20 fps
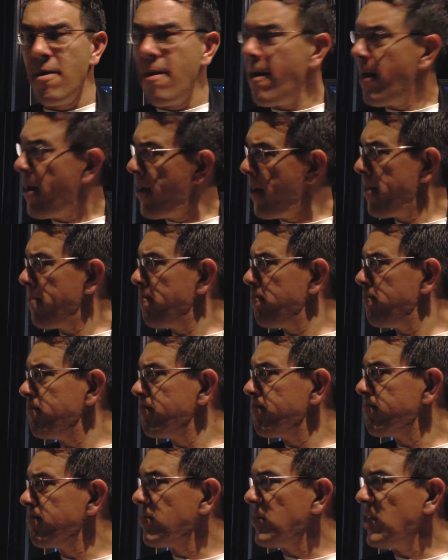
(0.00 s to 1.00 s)

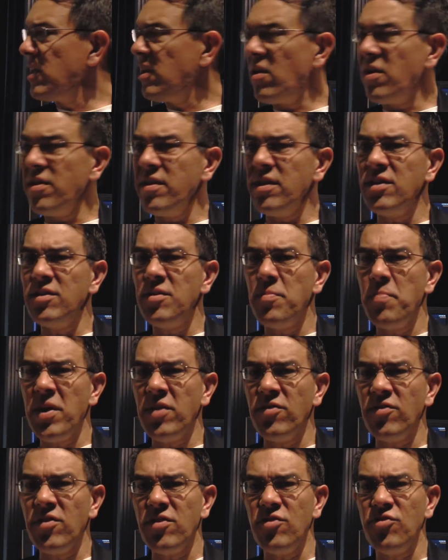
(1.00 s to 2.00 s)
I think it
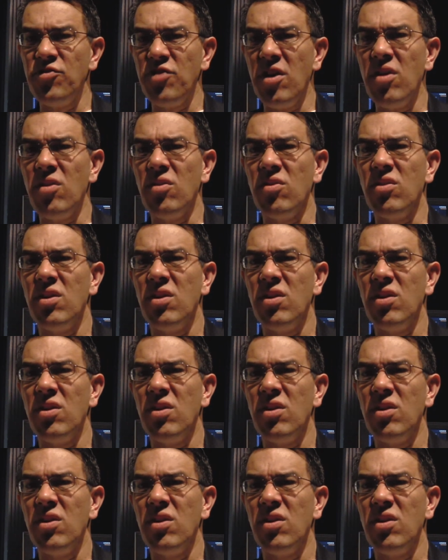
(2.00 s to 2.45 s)
depends on the show.